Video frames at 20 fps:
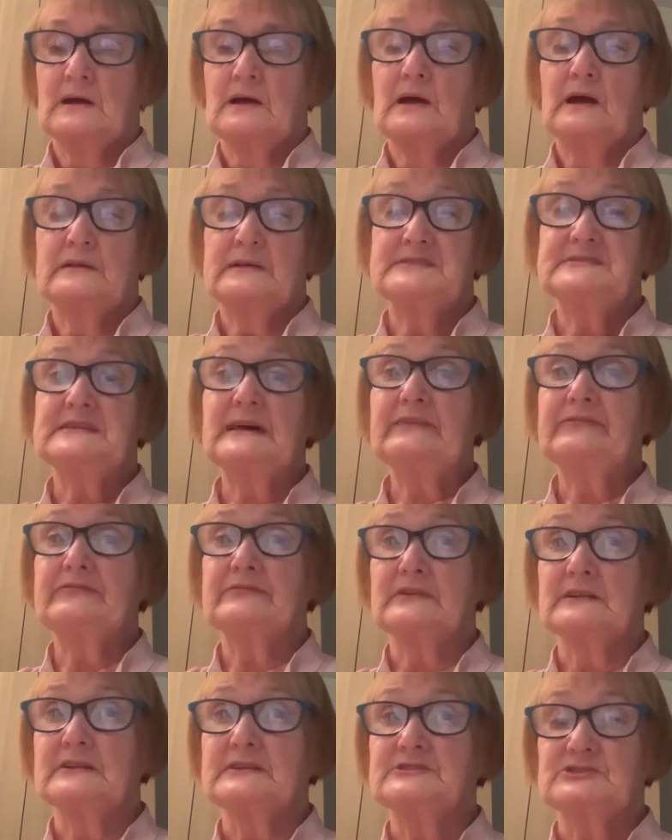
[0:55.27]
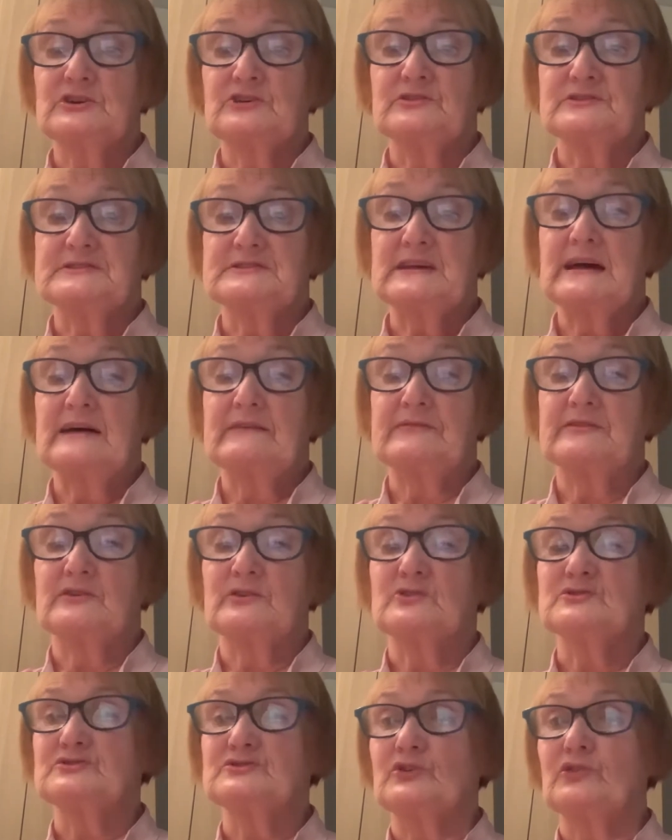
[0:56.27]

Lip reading: and you definitely don't have those